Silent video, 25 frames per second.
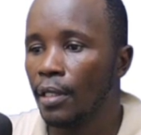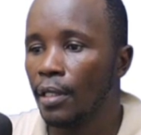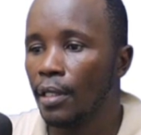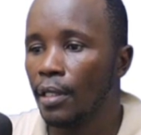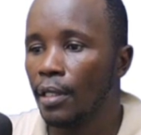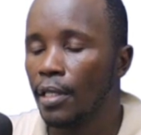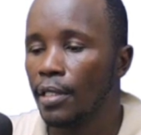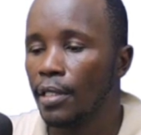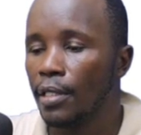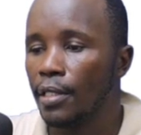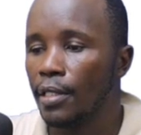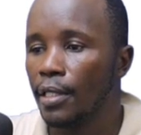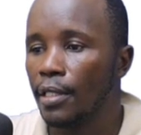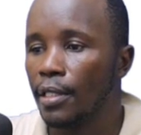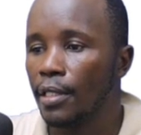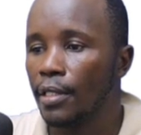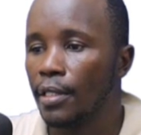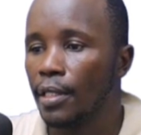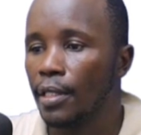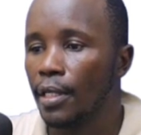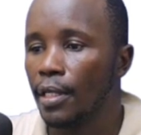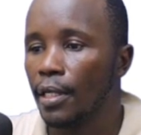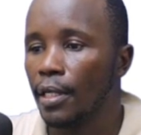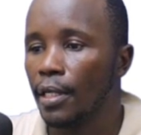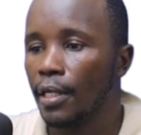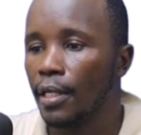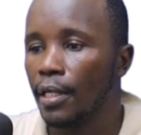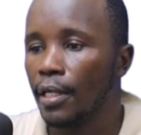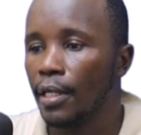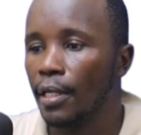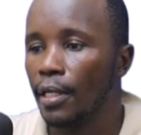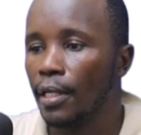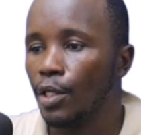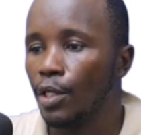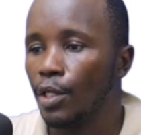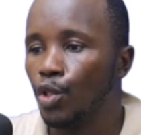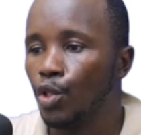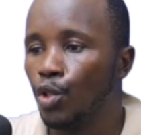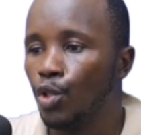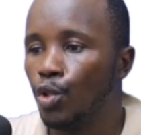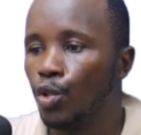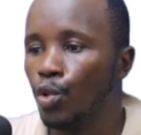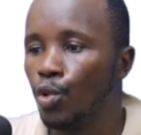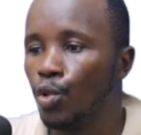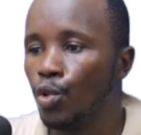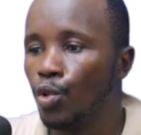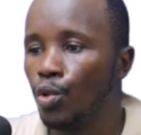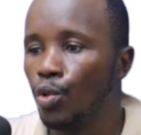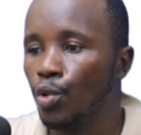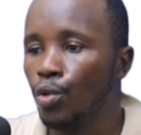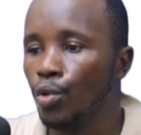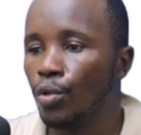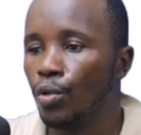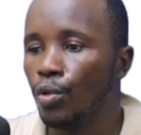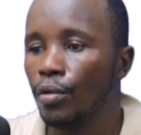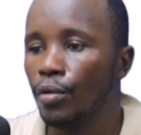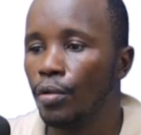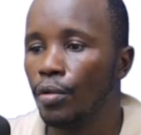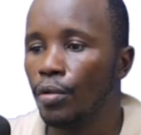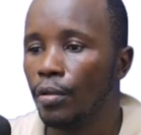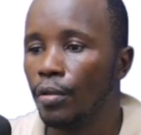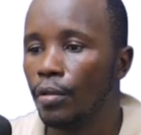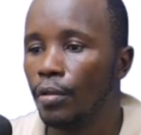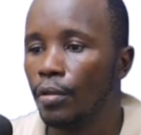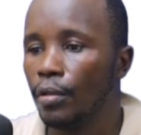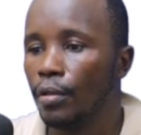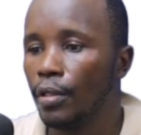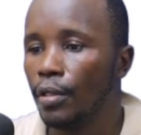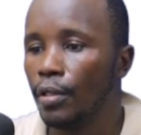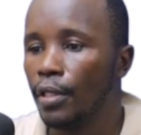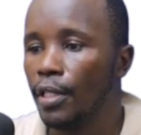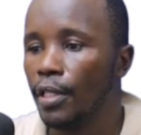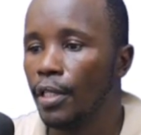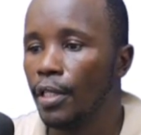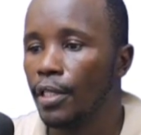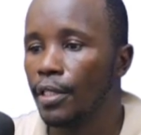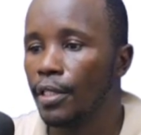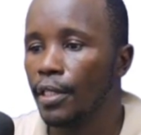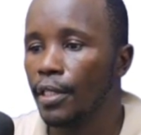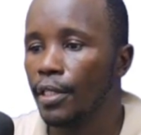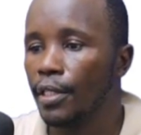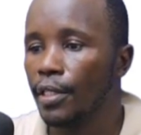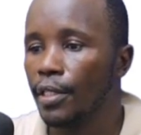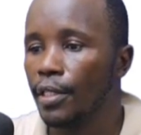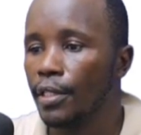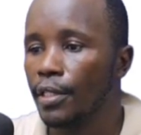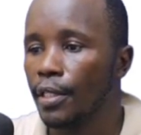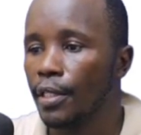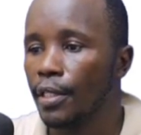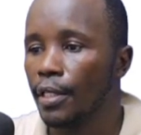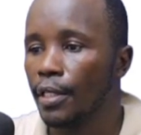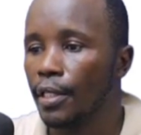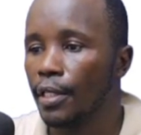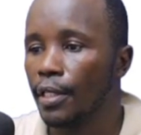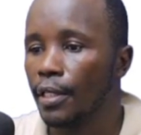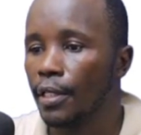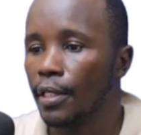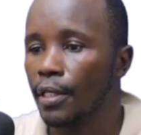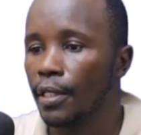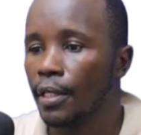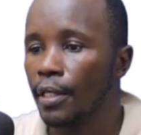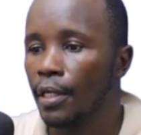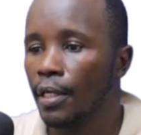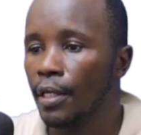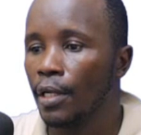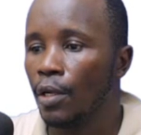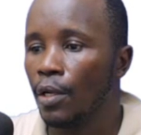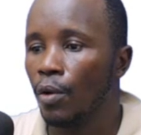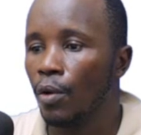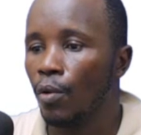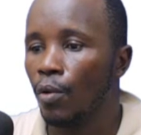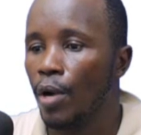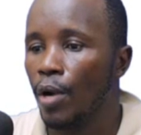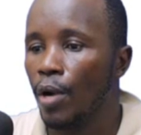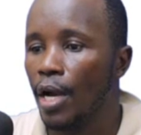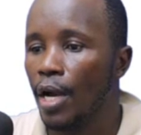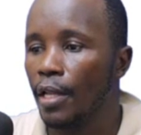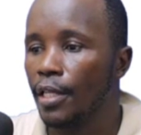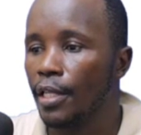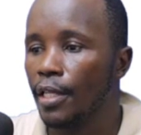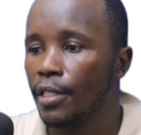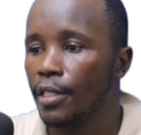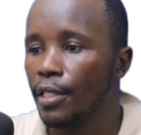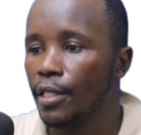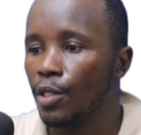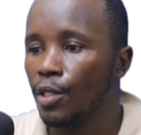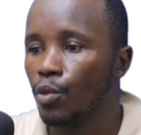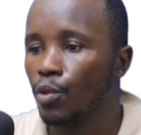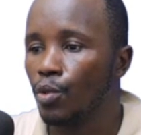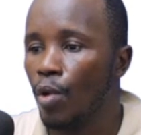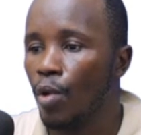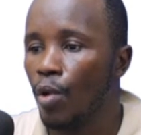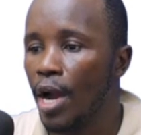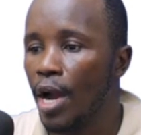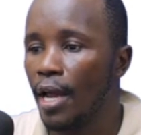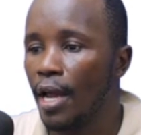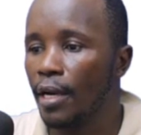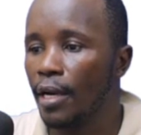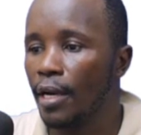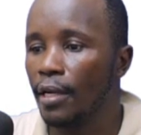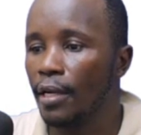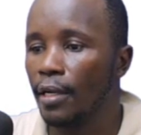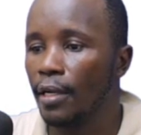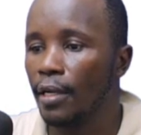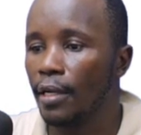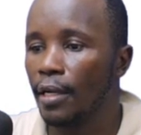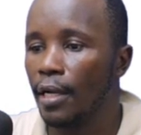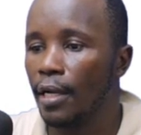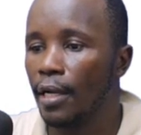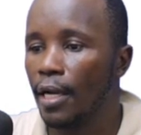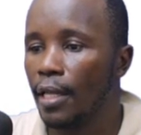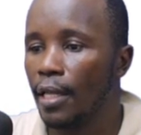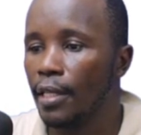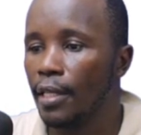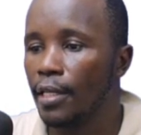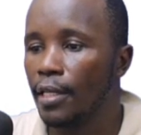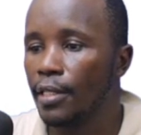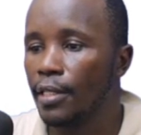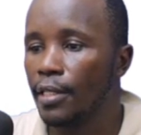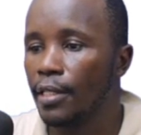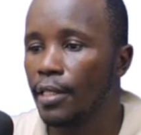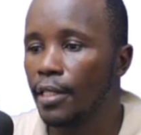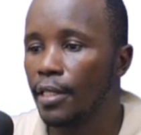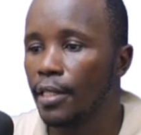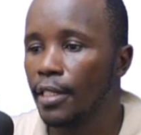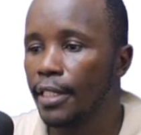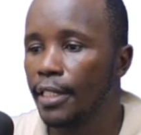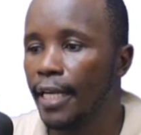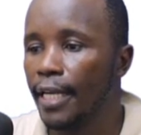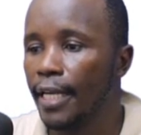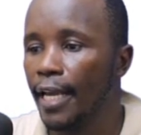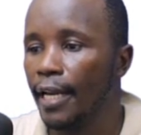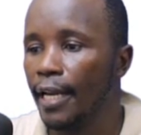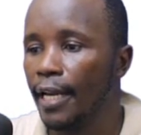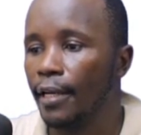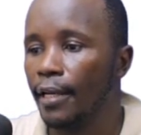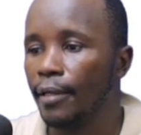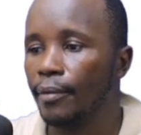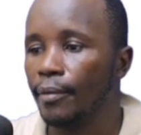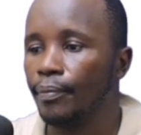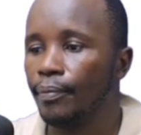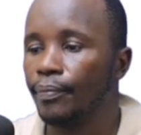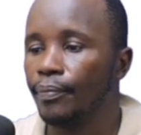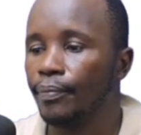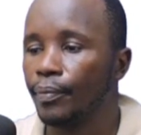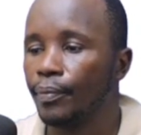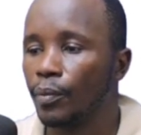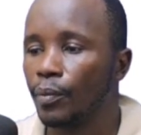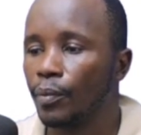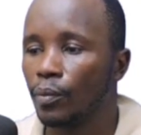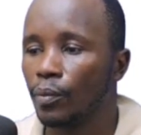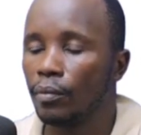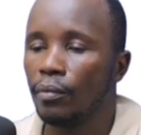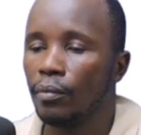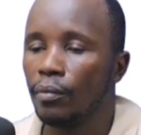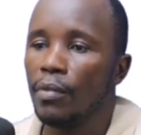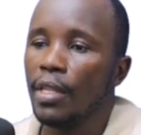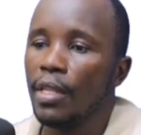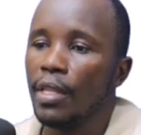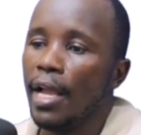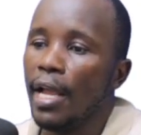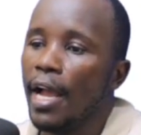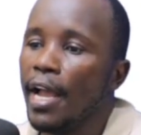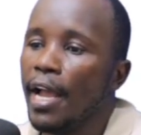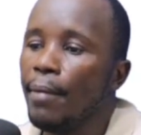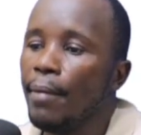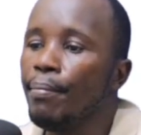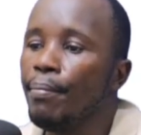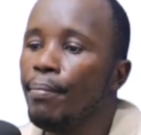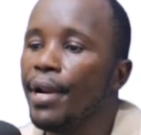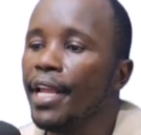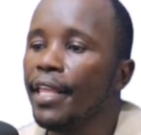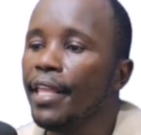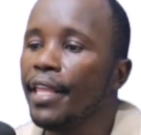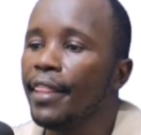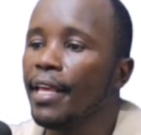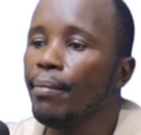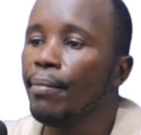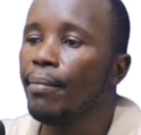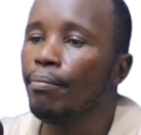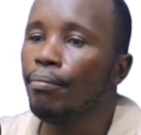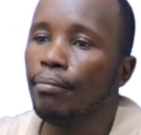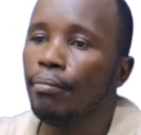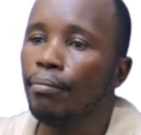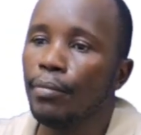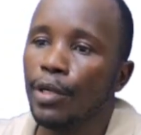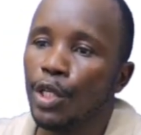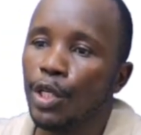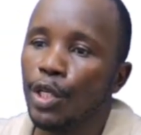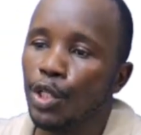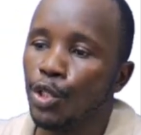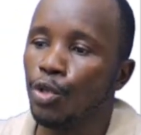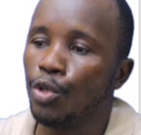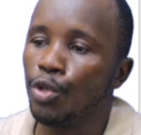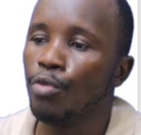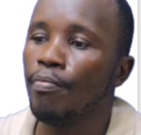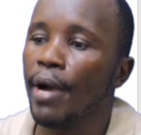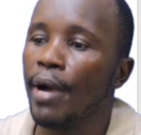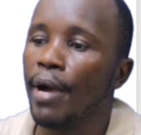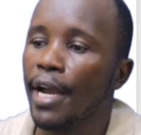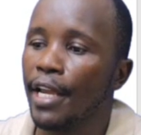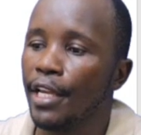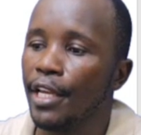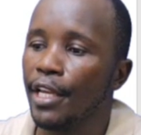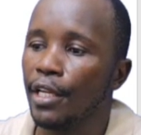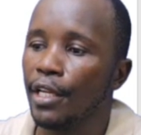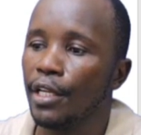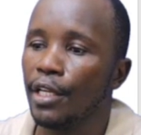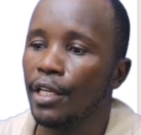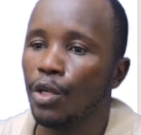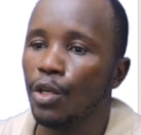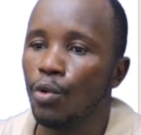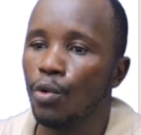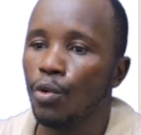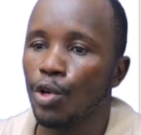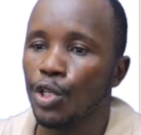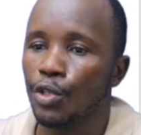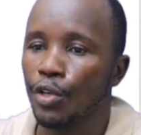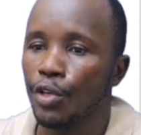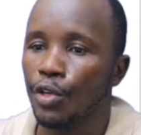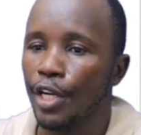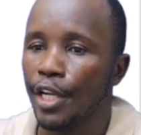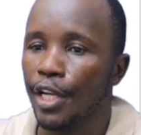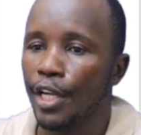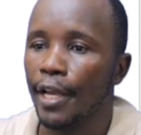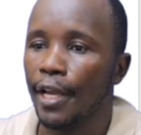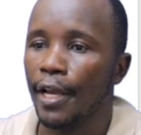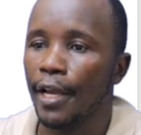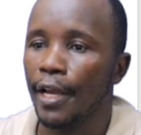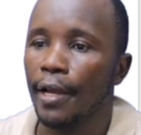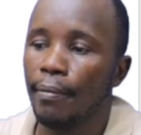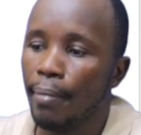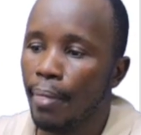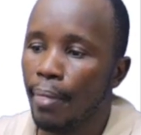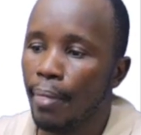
This is 2. This is 1. This is 1. And this is 10. I bring them to my equation here.